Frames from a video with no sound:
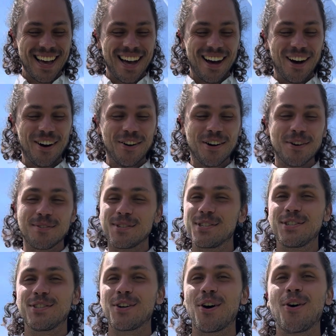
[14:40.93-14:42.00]
Oh, it was
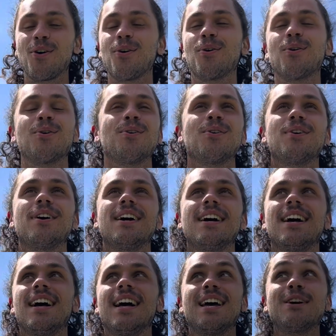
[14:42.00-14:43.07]
so
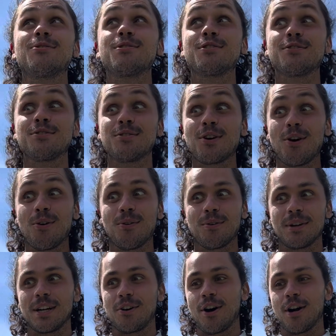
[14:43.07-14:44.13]

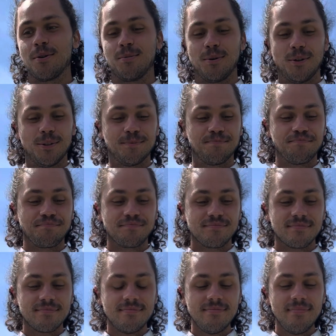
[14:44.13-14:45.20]
incredible.
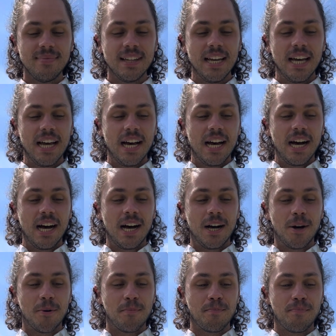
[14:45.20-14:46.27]

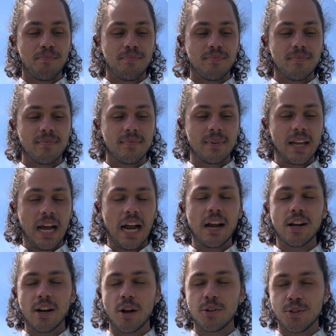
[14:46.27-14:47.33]
I
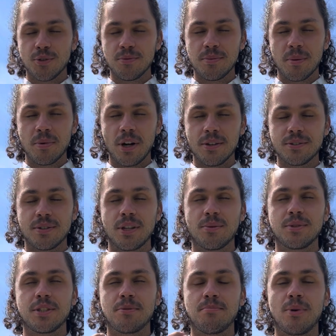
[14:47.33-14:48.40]
do remember also there
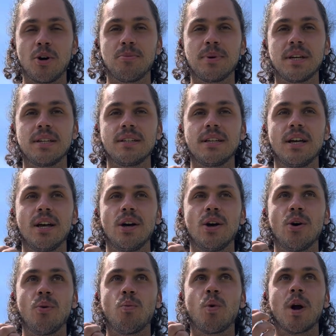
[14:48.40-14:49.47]
was a moment
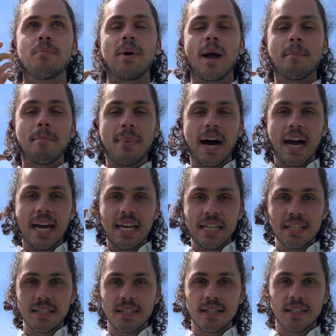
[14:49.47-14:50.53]
where my
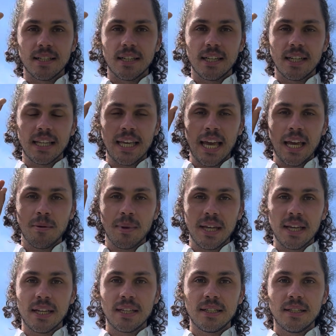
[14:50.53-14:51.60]
mind came
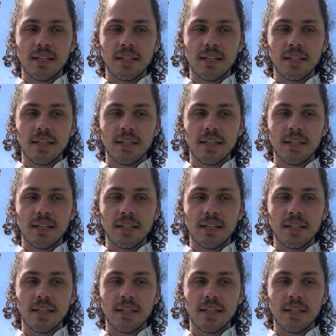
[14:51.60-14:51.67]
in